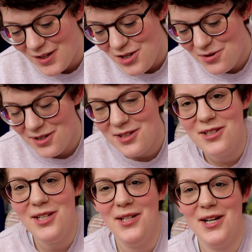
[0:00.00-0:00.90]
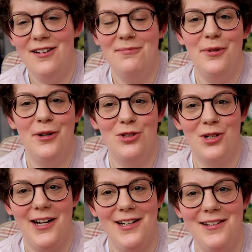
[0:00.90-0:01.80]
You can see how much
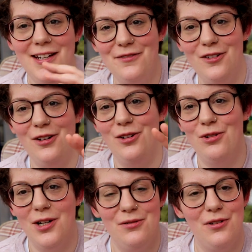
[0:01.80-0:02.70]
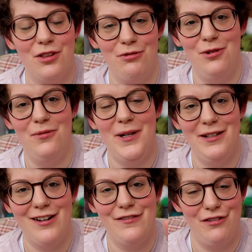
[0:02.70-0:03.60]
I never grow through my
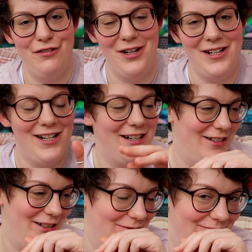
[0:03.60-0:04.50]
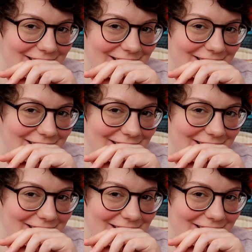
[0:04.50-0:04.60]
Ravelry, can't you?